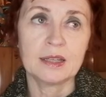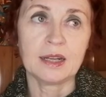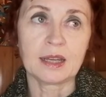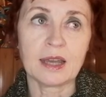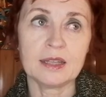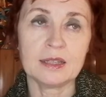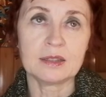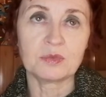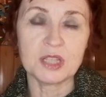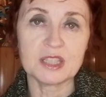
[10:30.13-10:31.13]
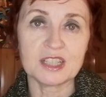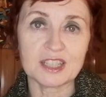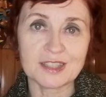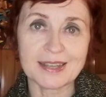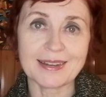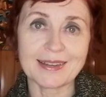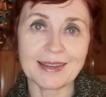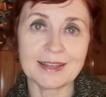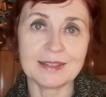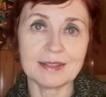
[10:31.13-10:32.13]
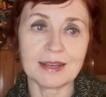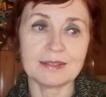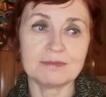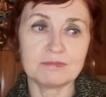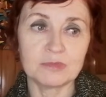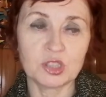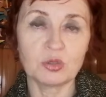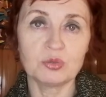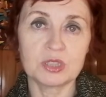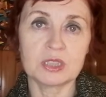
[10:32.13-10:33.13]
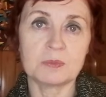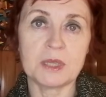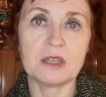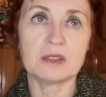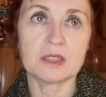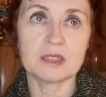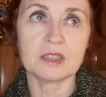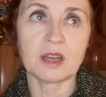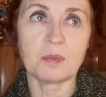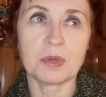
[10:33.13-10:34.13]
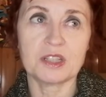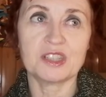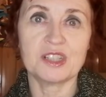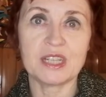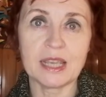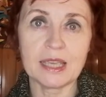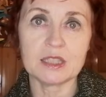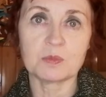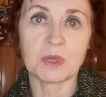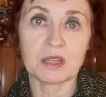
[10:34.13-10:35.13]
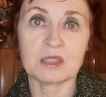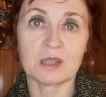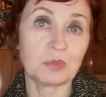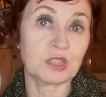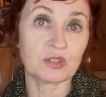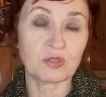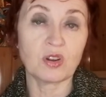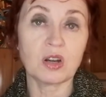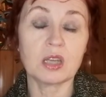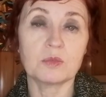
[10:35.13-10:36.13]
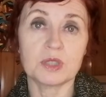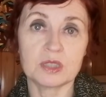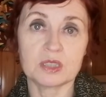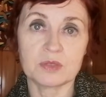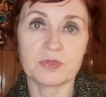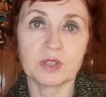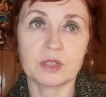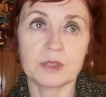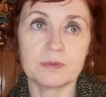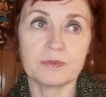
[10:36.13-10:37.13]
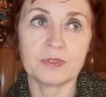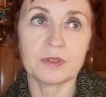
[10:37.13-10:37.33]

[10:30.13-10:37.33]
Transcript: the reason, as I said, I chose to speak on this topic today is because I was struggling with it for